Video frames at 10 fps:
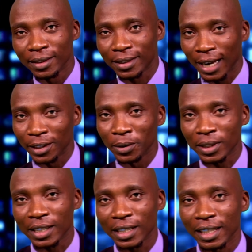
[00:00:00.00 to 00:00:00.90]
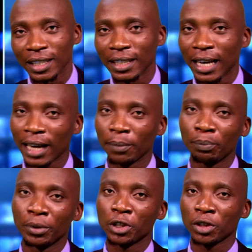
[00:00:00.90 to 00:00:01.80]
Bin Sanusi.
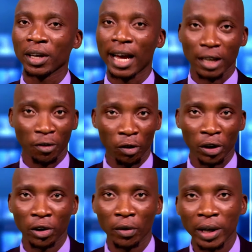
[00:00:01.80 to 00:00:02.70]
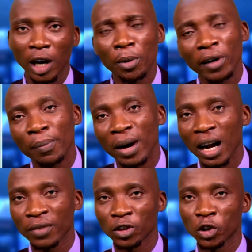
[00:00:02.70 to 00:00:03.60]
I'm pretty sure you guys are following already. I'll be right
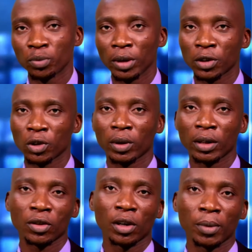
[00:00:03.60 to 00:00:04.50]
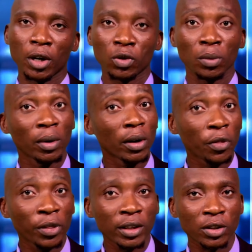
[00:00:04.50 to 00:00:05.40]
back after this break so we can talk about some
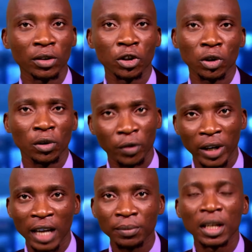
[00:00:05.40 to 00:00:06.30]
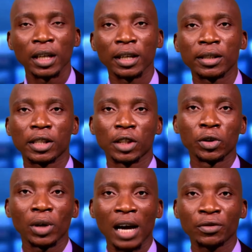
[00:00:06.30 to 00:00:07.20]
other things on the show. Don't forget,
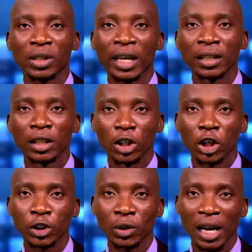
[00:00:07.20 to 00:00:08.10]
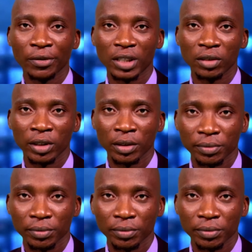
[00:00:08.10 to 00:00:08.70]
it's still ULAFF Today on ULAFF TV.